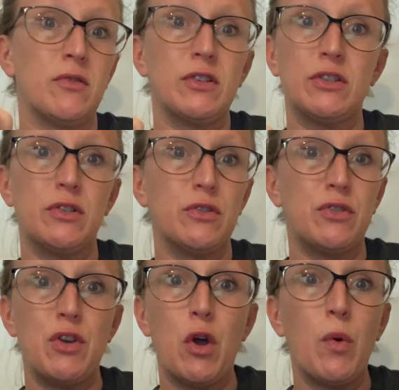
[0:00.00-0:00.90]
because there's
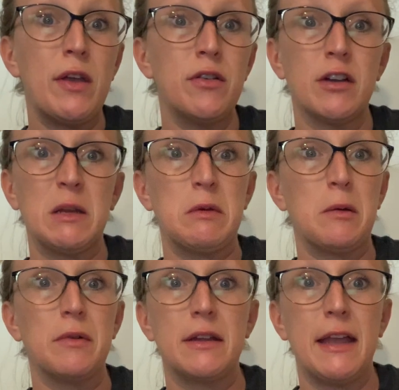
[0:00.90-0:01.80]
no way they're going to be
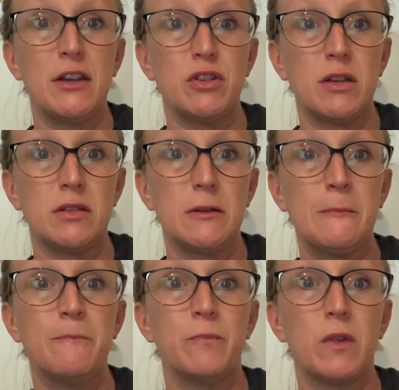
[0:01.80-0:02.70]
able to catch us,
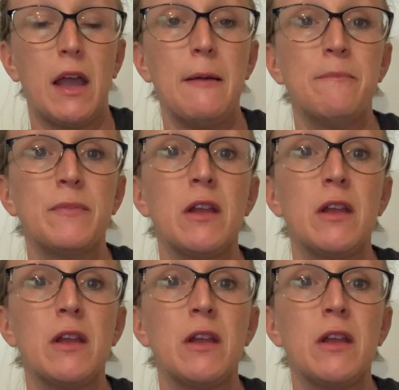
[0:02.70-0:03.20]
okay?